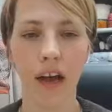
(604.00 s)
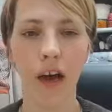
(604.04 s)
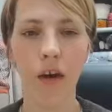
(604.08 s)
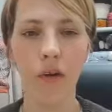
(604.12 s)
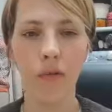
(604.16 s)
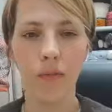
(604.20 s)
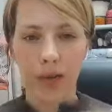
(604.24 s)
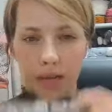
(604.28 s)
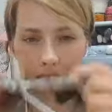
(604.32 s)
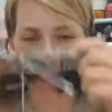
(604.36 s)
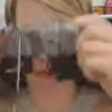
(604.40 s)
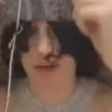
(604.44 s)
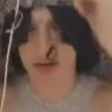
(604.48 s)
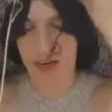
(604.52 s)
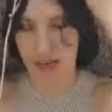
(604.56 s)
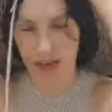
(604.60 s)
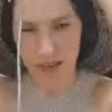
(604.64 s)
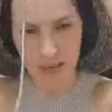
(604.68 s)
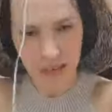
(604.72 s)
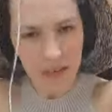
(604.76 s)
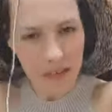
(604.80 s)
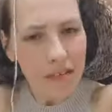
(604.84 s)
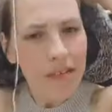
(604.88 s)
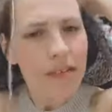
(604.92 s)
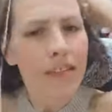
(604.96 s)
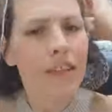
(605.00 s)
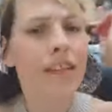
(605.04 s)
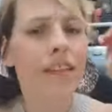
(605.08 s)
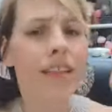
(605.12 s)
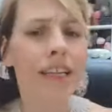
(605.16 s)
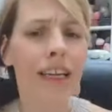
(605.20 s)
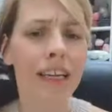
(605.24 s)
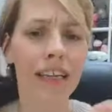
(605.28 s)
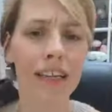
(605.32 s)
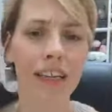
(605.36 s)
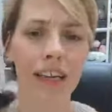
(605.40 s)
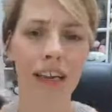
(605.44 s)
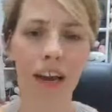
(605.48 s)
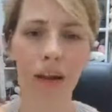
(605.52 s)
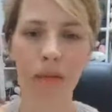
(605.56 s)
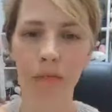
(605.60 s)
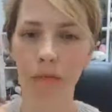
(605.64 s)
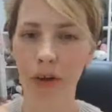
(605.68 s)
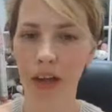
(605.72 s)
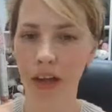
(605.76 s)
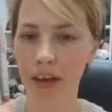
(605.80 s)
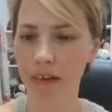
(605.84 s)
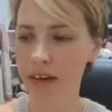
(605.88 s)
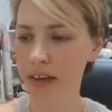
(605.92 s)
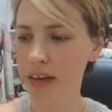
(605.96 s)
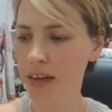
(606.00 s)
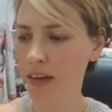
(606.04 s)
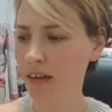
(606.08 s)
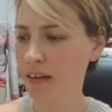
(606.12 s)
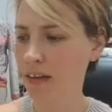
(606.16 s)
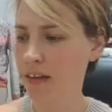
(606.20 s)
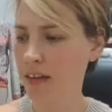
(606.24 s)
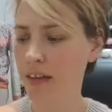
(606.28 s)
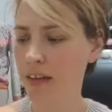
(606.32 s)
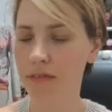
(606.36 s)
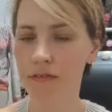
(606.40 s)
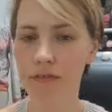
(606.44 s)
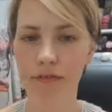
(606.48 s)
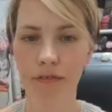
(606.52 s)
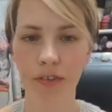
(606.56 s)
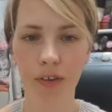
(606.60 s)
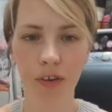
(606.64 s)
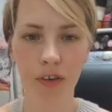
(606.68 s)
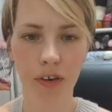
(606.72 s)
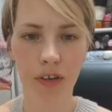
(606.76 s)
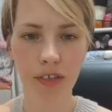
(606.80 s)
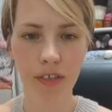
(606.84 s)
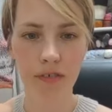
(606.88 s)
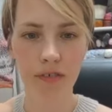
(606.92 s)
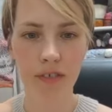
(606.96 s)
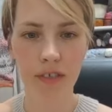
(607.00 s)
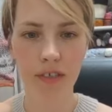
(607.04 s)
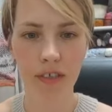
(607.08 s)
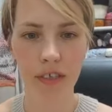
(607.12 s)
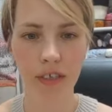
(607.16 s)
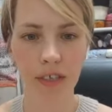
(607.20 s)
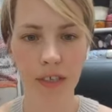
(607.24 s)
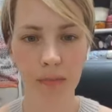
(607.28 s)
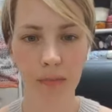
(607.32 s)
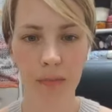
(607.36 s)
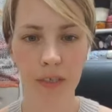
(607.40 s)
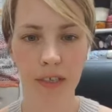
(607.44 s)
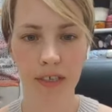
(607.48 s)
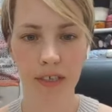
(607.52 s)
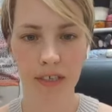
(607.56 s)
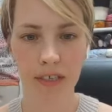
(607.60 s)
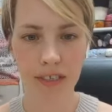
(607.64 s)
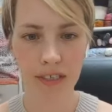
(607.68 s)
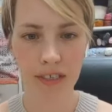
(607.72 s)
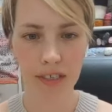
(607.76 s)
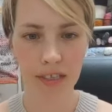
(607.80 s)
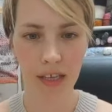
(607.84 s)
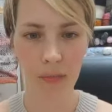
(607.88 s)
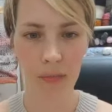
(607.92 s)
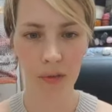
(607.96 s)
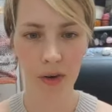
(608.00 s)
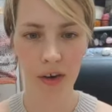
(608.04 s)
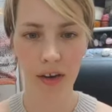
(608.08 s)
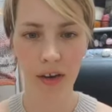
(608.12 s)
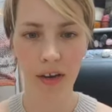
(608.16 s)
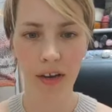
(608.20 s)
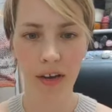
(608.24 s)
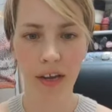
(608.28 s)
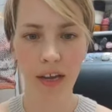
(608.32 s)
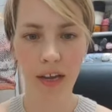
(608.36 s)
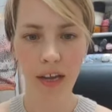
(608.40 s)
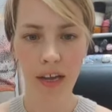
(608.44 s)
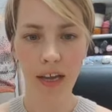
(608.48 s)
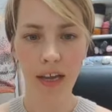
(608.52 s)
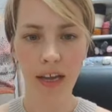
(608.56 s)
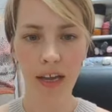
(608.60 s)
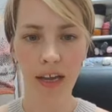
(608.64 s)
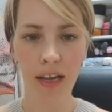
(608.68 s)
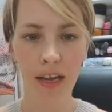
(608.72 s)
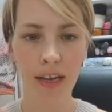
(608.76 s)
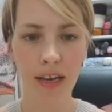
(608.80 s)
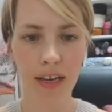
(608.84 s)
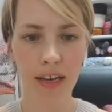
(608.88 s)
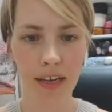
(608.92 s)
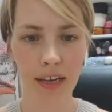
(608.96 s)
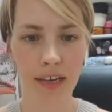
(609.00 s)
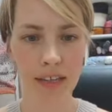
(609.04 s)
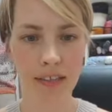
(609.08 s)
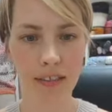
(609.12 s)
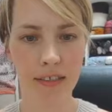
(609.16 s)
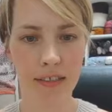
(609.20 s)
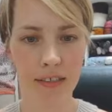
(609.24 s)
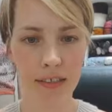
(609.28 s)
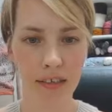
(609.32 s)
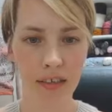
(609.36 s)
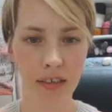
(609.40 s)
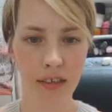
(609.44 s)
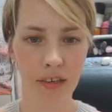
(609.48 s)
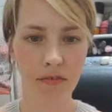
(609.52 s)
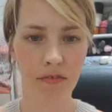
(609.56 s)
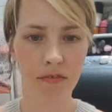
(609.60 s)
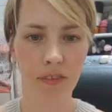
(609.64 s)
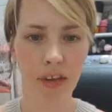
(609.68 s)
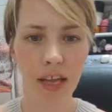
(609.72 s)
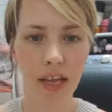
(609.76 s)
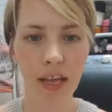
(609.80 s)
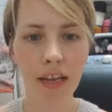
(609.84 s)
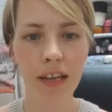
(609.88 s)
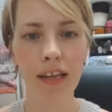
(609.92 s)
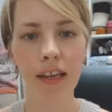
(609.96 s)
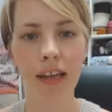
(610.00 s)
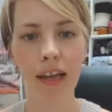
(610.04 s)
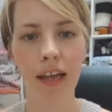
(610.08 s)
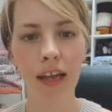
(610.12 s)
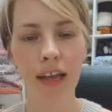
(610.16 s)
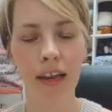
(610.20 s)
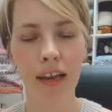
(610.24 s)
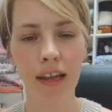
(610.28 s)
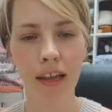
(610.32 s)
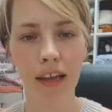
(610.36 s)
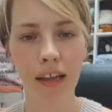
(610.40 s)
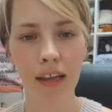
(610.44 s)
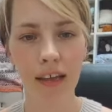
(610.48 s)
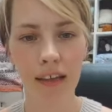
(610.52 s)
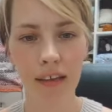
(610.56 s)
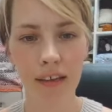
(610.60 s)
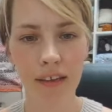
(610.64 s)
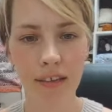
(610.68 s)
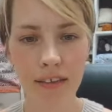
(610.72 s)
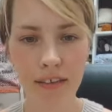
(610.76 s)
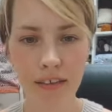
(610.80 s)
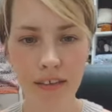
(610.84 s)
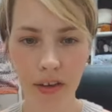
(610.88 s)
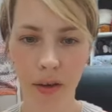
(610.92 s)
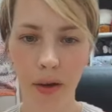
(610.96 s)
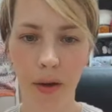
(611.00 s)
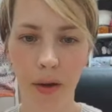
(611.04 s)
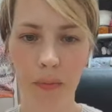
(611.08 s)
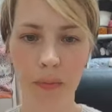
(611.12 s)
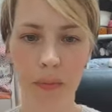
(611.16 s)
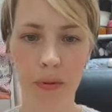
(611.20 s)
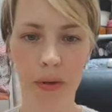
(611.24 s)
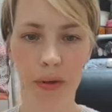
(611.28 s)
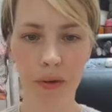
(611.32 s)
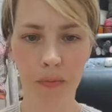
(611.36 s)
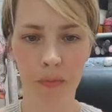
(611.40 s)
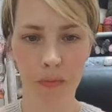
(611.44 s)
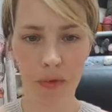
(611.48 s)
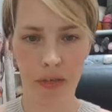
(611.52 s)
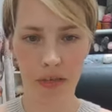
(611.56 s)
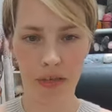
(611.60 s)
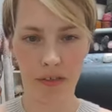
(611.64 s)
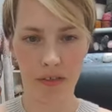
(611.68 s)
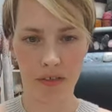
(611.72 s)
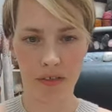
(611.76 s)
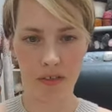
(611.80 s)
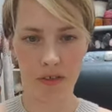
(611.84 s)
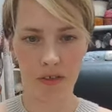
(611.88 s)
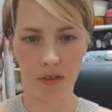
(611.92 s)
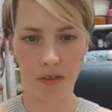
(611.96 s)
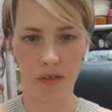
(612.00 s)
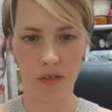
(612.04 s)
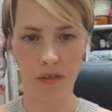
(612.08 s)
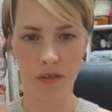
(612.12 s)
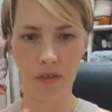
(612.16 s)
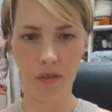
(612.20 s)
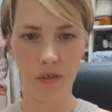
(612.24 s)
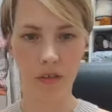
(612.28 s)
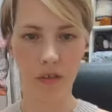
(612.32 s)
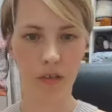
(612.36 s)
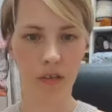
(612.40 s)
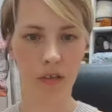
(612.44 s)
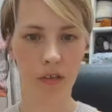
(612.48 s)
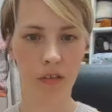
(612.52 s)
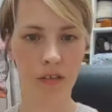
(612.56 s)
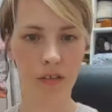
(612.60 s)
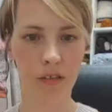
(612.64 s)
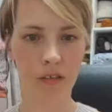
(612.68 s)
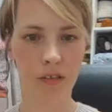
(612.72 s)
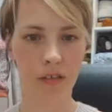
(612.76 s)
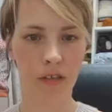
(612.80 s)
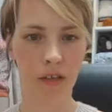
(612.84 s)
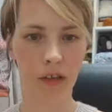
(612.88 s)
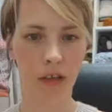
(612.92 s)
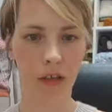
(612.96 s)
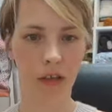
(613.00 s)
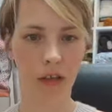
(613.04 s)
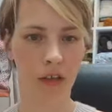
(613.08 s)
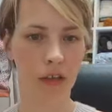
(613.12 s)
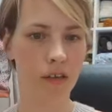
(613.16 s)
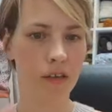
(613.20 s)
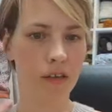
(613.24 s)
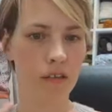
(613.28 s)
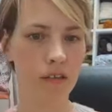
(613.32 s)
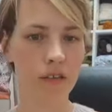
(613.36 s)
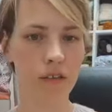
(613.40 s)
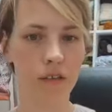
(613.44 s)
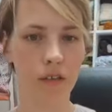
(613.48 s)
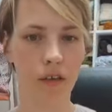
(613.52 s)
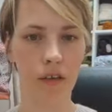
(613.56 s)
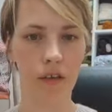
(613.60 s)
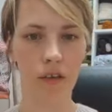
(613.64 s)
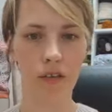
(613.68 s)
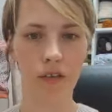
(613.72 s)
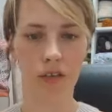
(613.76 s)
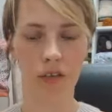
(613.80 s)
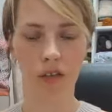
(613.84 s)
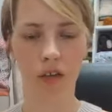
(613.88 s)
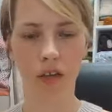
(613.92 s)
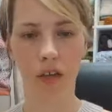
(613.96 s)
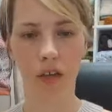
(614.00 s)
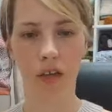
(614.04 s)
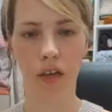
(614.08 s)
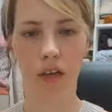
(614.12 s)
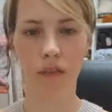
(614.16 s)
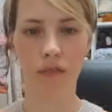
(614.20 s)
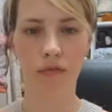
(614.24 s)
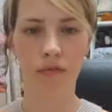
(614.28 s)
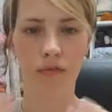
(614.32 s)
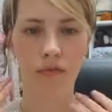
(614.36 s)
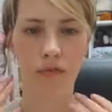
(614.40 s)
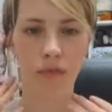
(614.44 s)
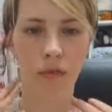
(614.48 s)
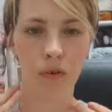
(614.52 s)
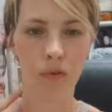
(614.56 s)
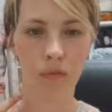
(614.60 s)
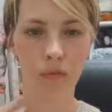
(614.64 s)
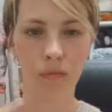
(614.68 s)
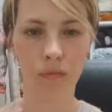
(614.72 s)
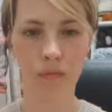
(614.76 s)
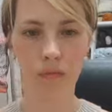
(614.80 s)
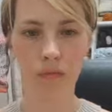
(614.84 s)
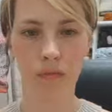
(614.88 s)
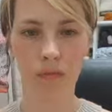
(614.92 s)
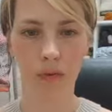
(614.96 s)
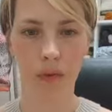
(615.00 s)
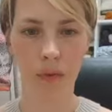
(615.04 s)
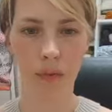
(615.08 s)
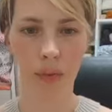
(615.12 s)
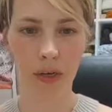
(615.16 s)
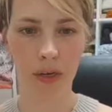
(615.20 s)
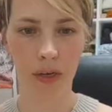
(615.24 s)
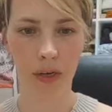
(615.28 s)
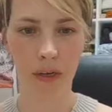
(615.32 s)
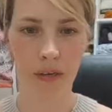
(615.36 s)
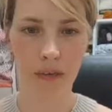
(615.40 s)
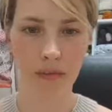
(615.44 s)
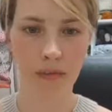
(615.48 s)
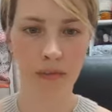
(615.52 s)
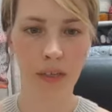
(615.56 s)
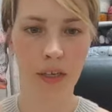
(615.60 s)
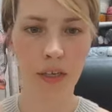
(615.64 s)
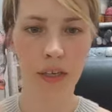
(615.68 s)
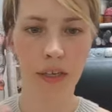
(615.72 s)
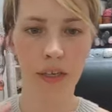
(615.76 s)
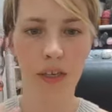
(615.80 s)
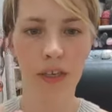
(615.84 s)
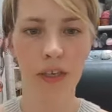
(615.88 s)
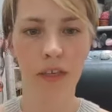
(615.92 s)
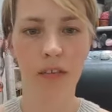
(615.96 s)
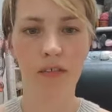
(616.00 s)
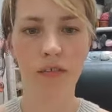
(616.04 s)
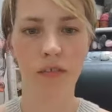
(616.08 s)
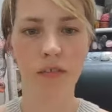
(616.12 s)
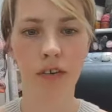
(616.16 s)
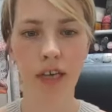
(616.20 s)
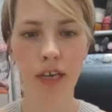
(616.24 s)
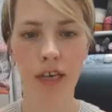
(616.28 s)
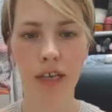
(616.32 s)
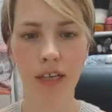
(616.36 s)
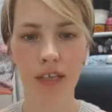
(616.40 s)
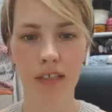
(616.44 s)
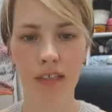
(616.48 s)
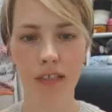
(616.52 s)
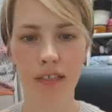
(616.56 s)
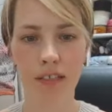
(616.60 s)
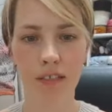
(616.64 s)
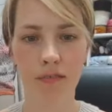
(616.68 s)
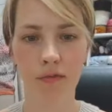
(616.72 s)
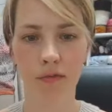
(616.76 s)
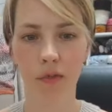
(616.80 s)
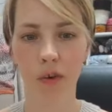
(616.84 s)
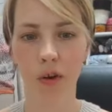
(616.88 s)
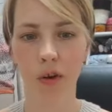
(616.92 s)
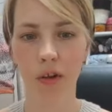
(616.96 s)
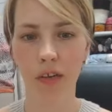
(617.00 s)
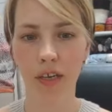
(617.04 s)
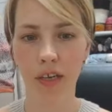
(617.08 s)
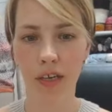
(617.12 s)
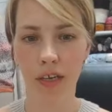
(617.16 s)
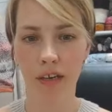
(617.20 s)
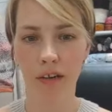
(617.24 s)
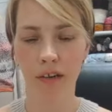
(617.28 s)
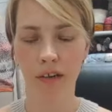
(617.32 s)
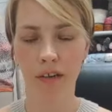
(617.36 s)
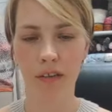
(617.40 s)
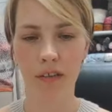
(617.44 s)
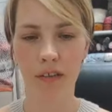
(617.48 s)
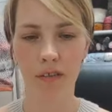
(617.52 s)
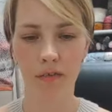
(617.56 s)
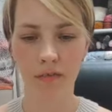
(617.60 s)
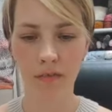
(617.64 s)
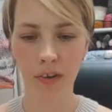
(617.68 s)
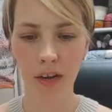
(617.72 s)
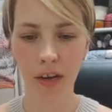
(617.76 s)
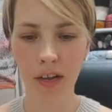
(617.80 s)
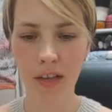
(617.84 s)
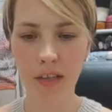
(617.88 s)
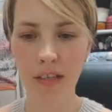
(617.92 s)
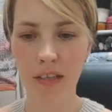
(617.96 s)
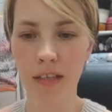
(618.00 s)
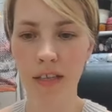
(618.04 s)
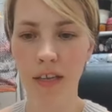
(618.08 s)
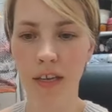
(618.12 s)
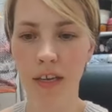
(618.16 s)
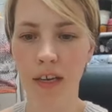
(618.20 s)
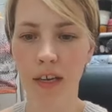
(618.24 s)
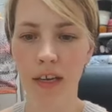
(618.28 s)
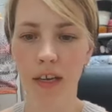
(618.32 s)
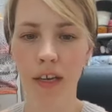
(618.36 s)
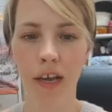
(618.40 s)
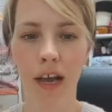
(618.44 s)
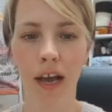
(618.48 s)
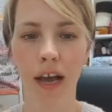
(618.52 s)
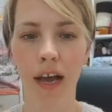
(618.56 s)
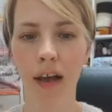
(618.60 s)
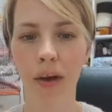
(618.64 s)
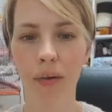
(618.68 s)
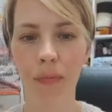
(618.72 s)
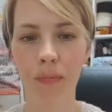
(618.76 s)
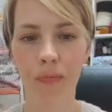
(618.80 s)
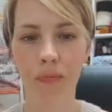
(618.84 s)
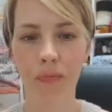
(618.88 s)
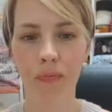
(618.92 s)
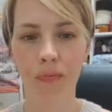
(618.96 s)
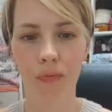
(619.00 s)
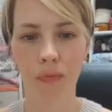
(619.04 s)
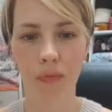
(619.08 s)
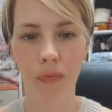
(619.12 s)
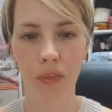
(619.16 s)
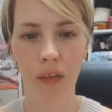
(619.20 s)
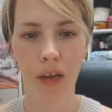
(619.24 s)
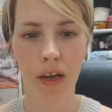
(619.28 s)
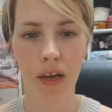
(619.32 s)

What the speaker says: Oh, by the way, the thing that I'm wearing, if you're interested, because it's summer, it is the radiating top, because it's like sunshine from above, rays falling on the front. And